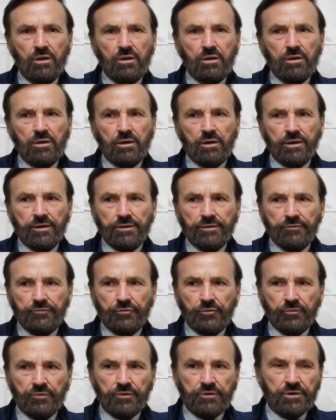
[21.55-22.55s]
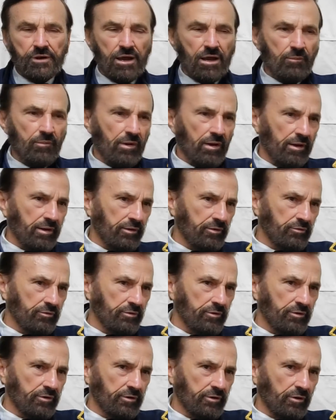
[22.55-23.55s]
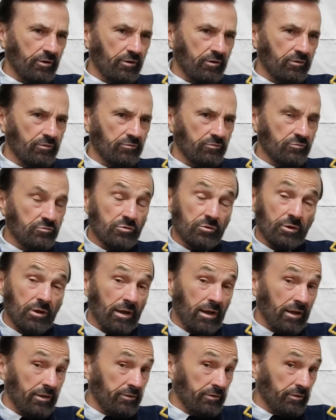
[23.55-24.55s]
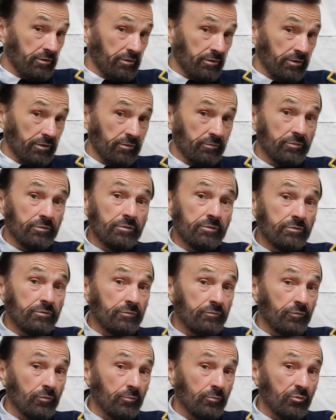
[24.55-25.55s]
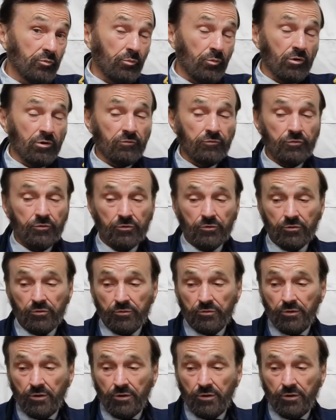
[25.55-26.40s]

from the time I entered it on July the 11th from Springfield,